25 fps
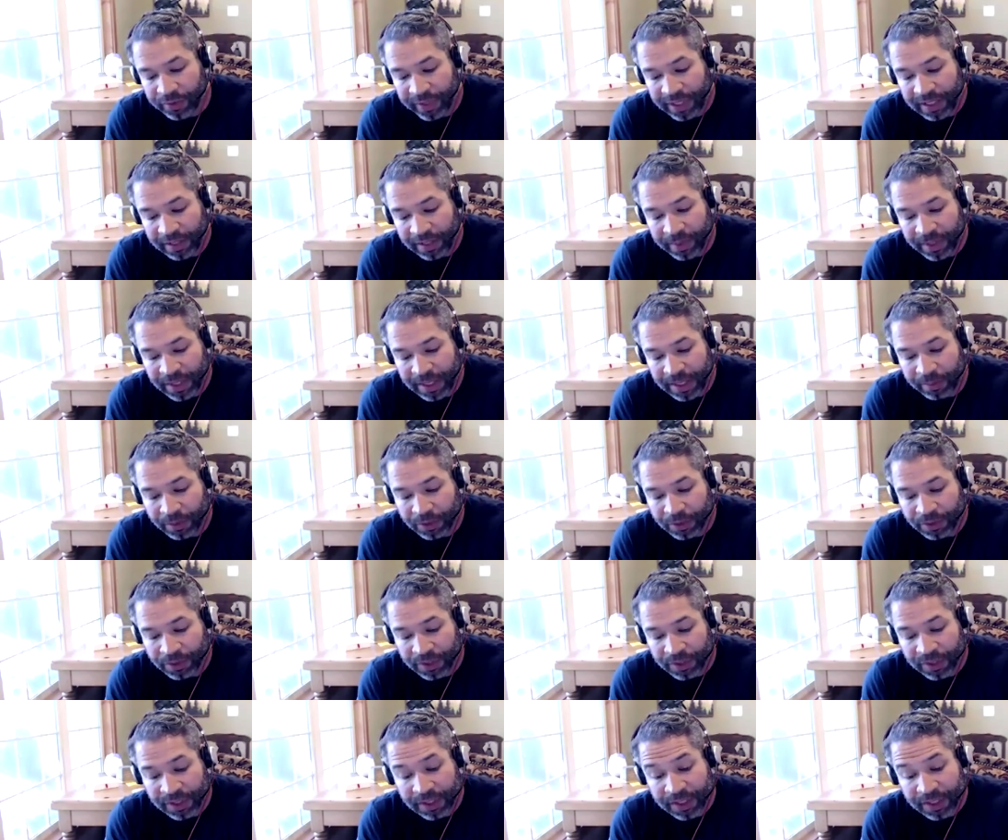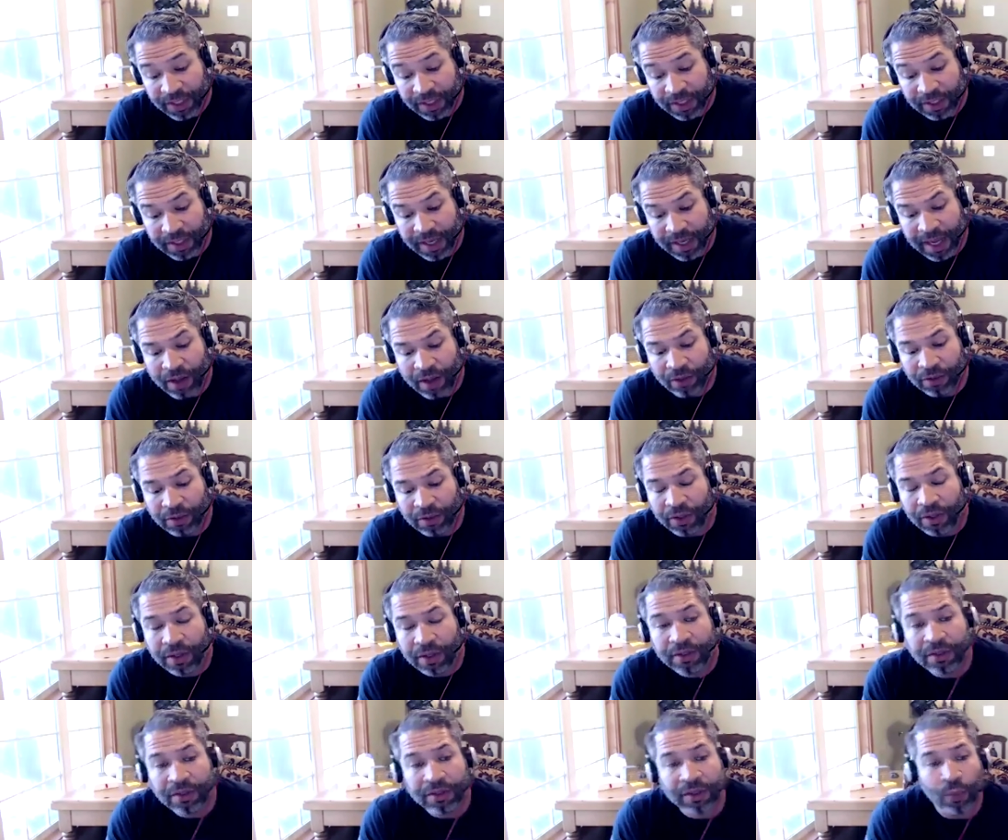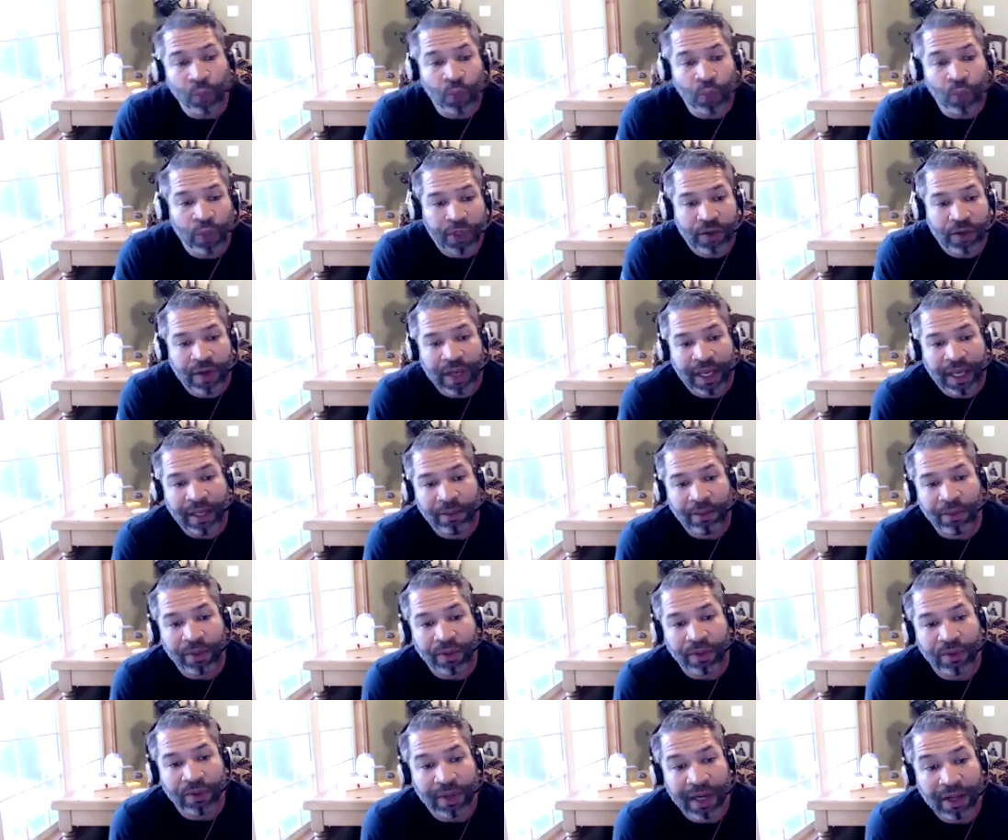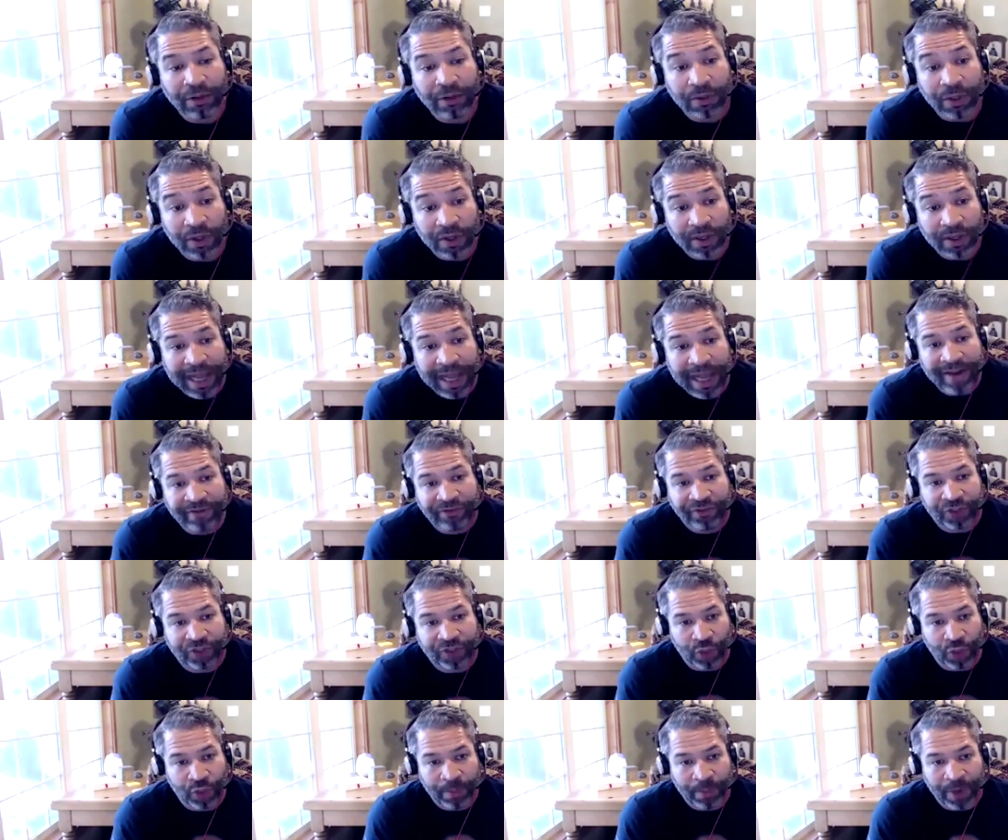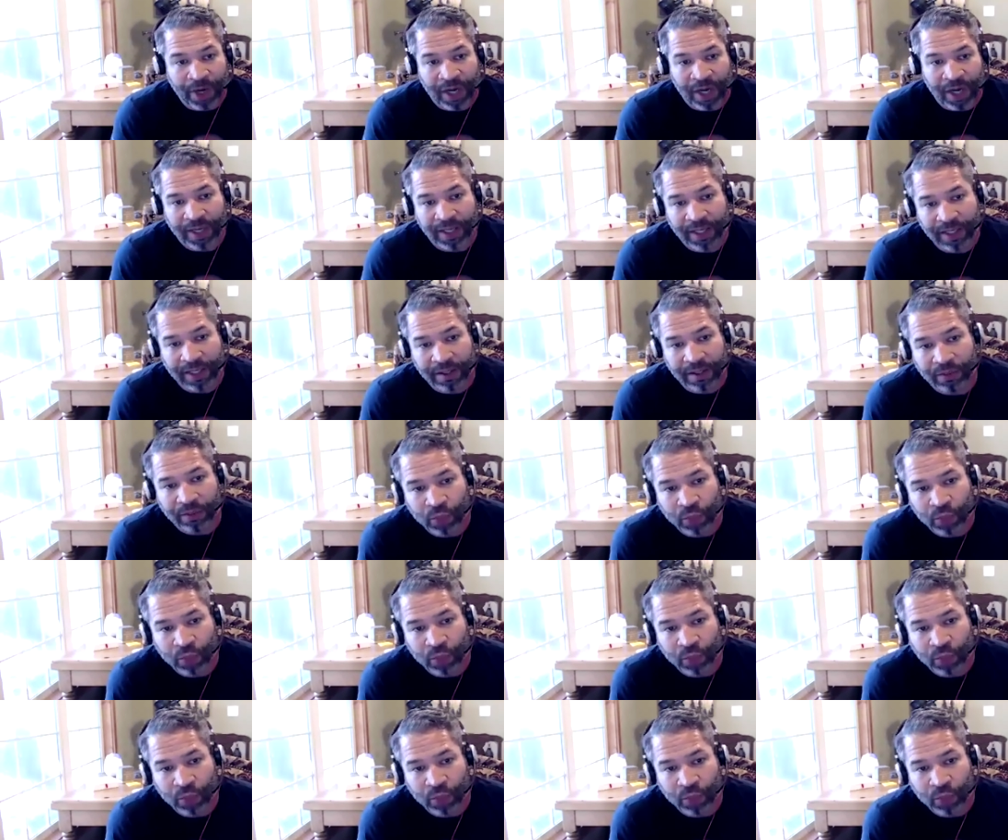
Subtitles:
already been able to clear. How long after you bought it